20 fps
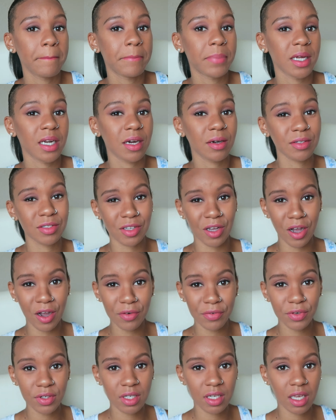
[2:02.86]
but I was
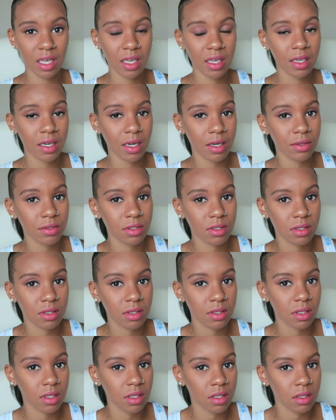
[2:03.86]
offered cake and I was
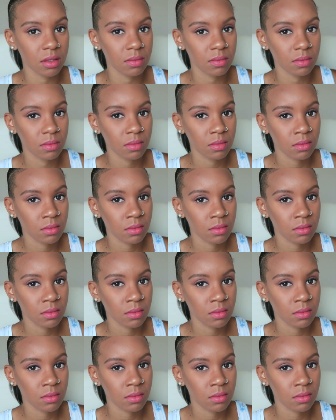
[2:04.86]
just like,